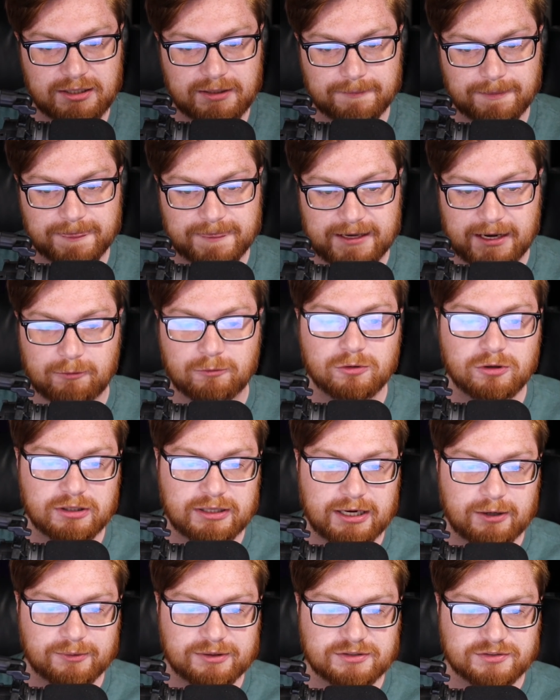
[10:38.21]
That will
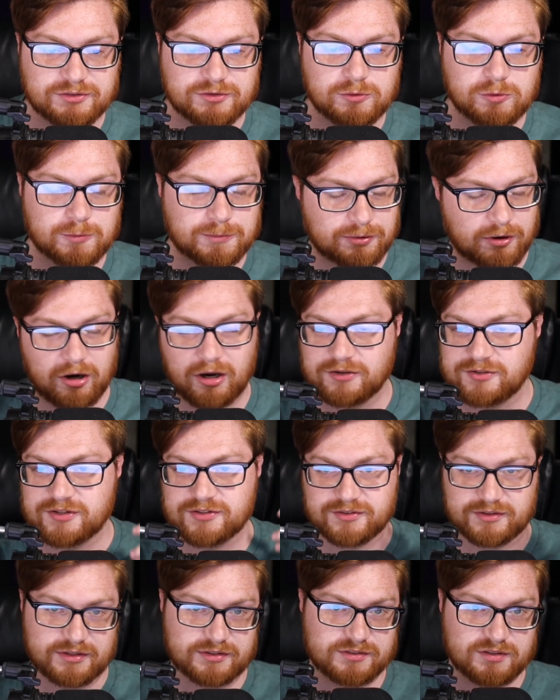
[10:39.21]
allow it to process
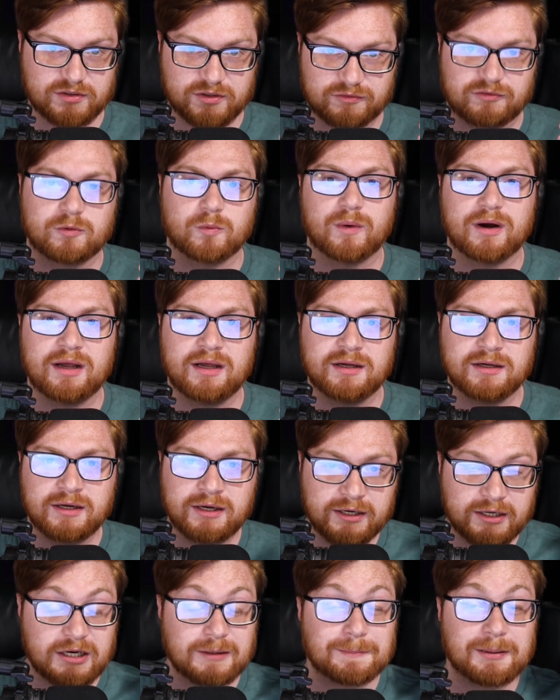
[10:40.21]
things in a different way,
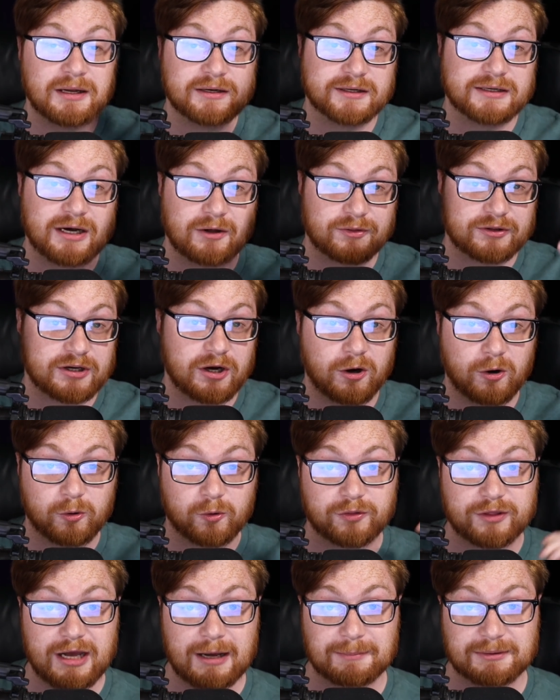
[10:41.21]
depending on how the code or
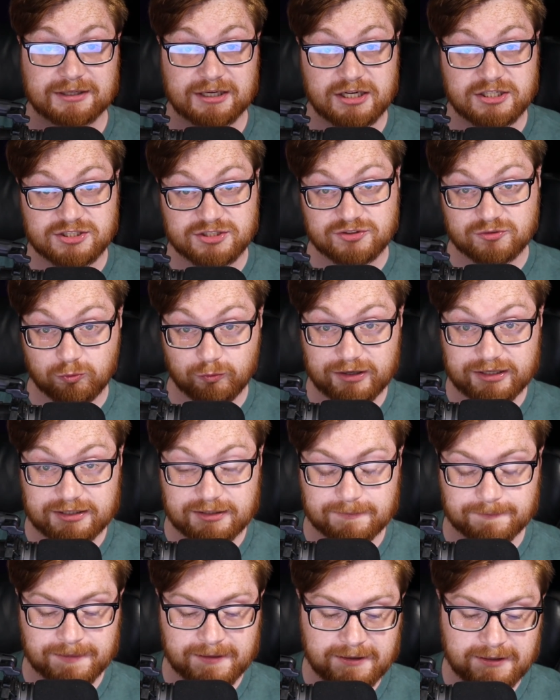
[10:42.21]
the application is
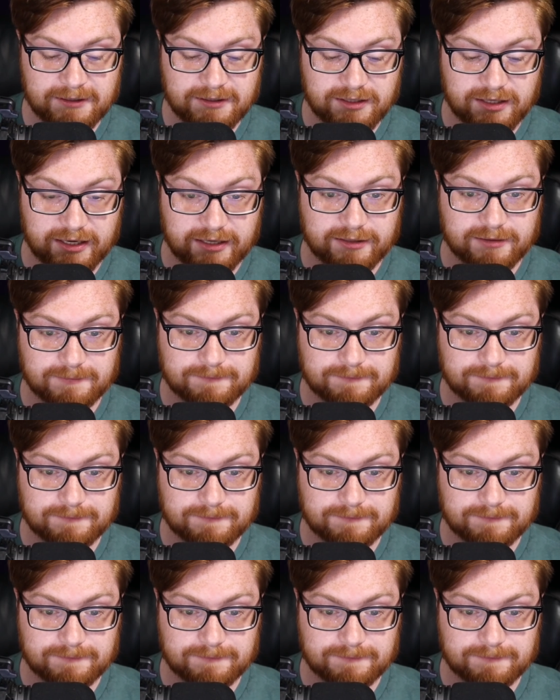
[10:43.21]
written. And